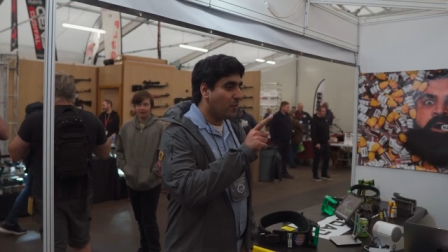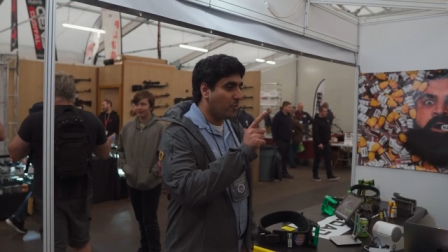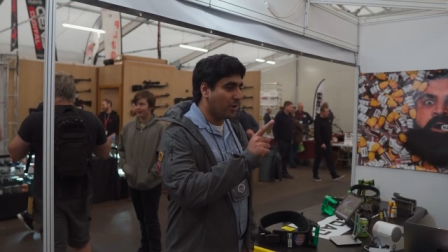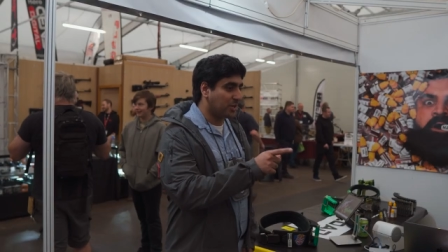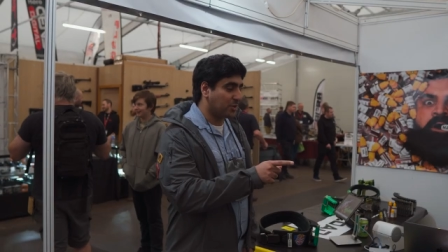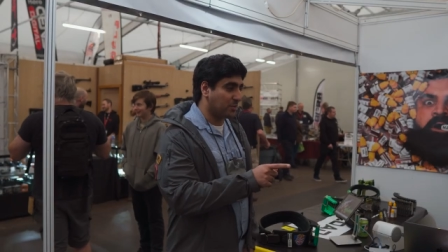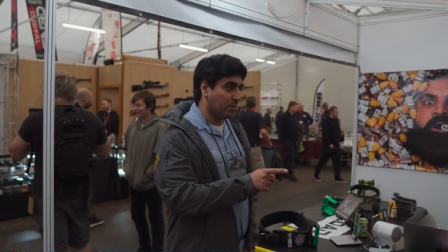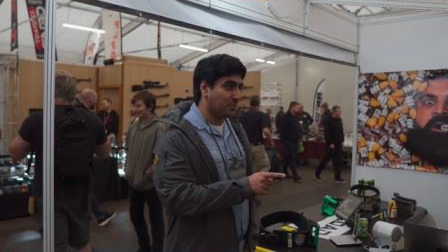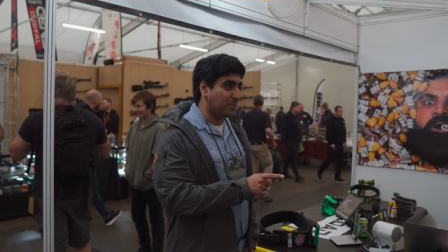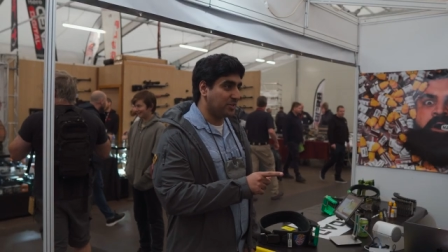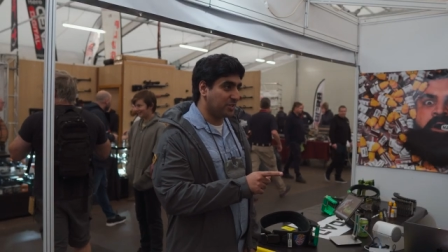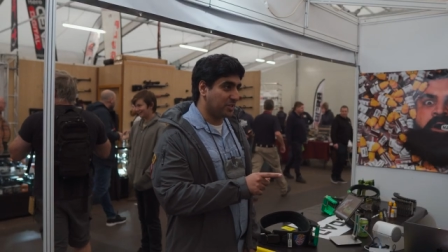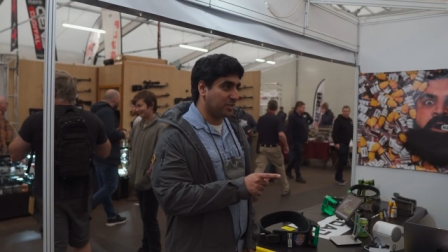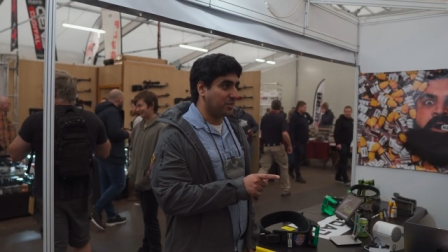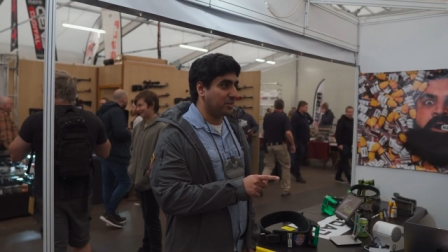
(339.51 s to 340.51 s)
Which one would
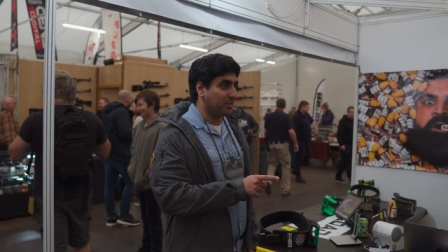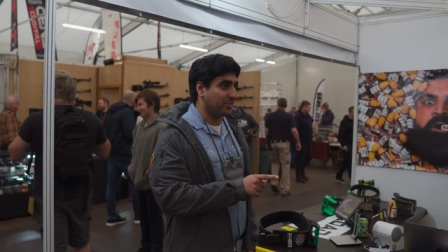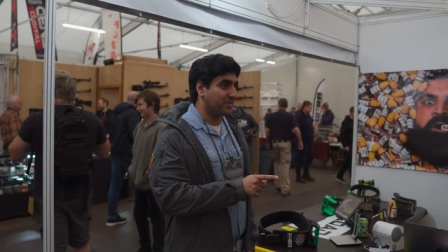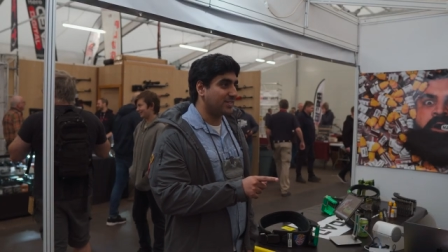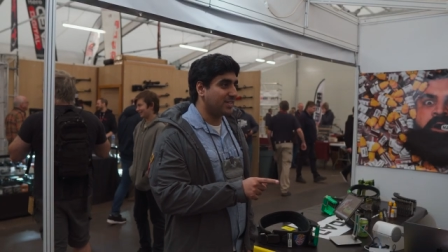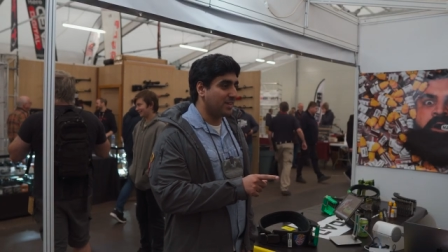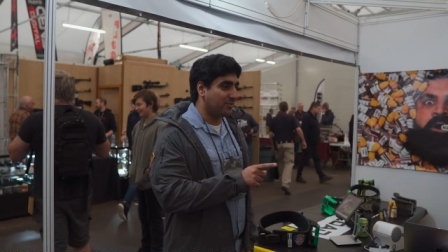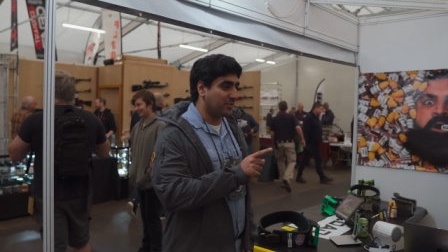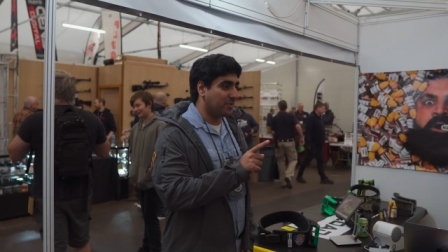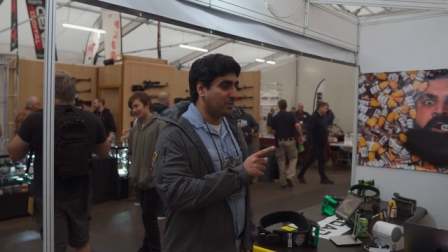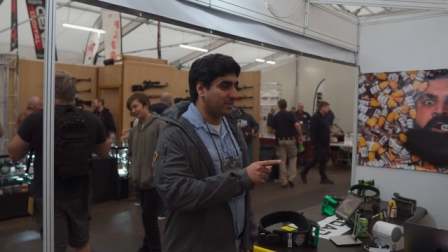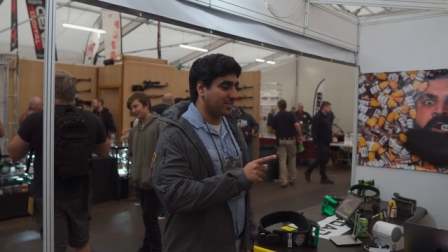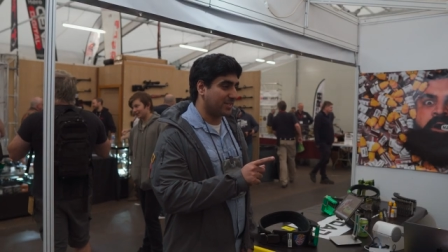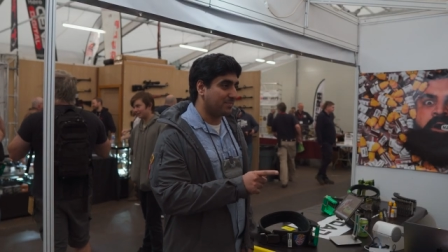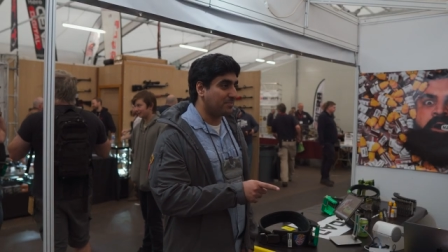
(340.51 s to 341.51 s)
you choose if you
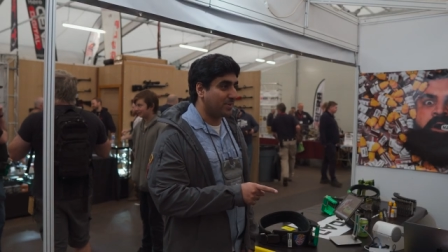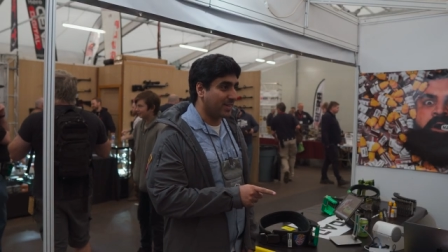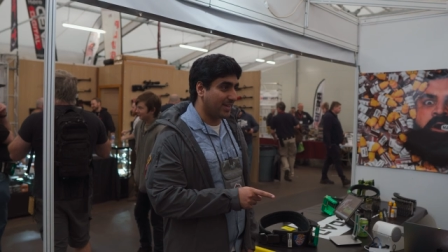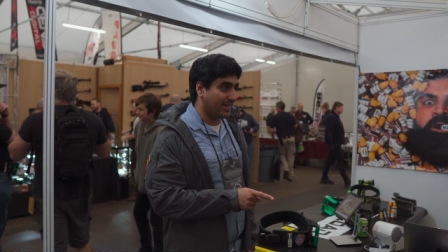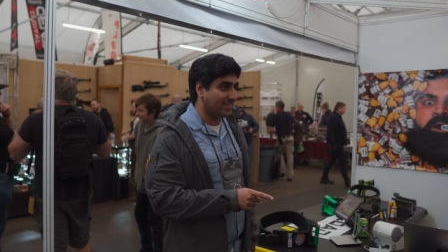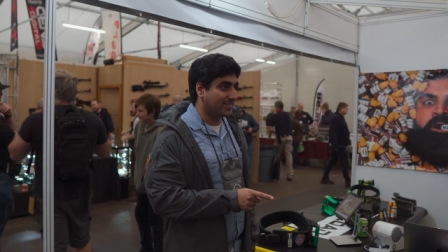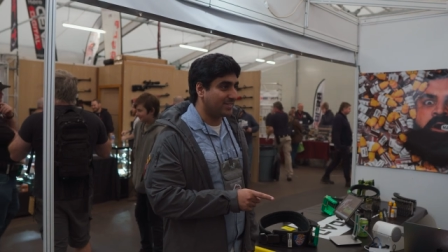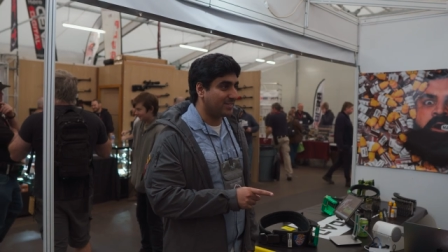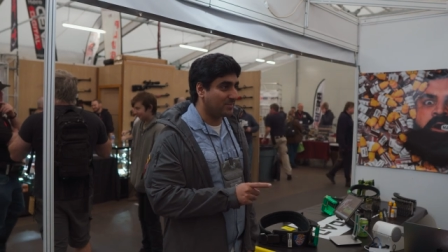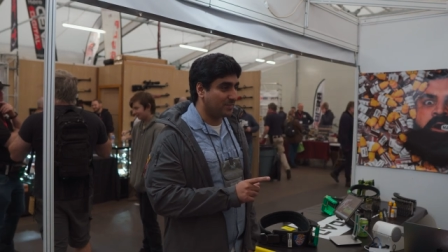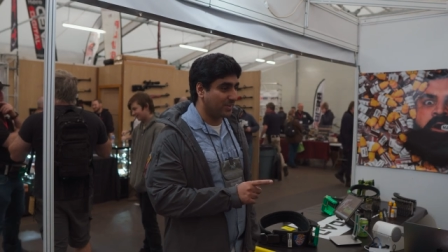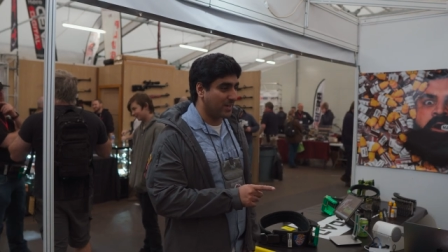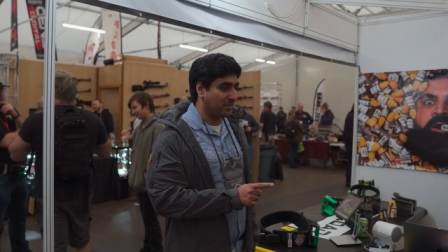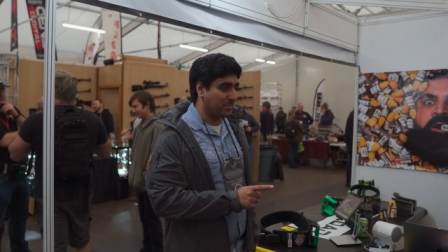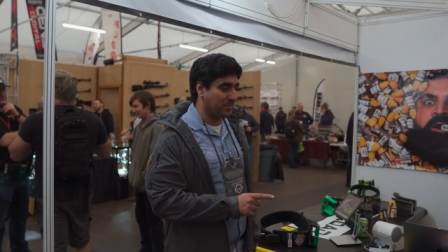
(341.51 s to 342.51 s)
were to compete
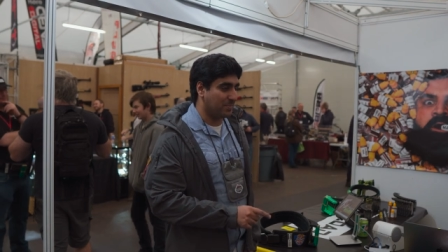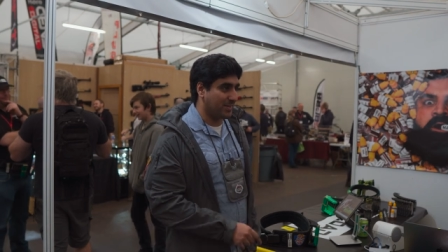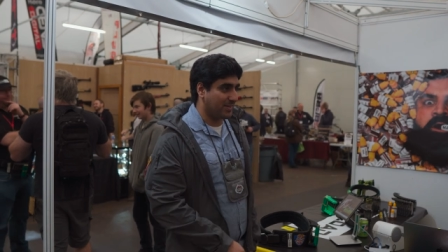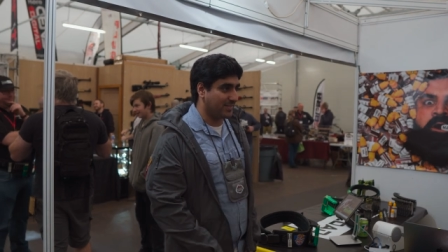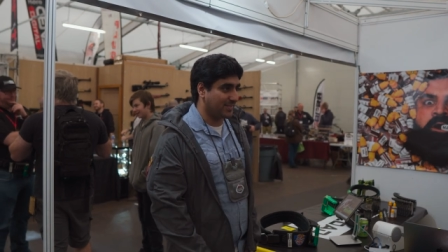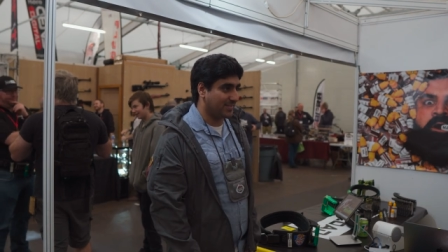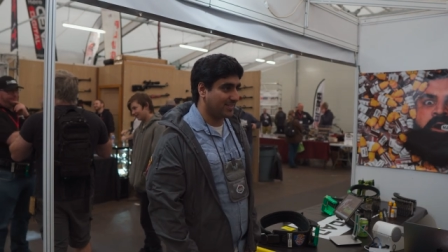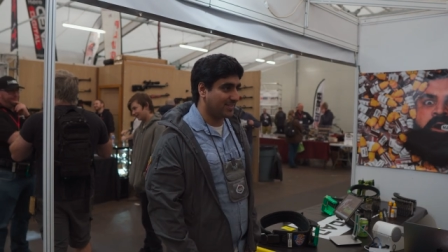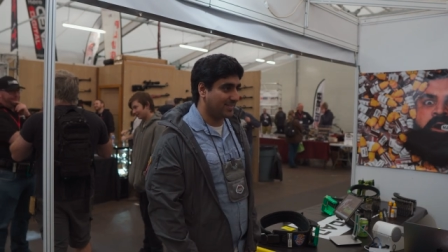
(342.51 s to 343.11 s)
with L B Ps?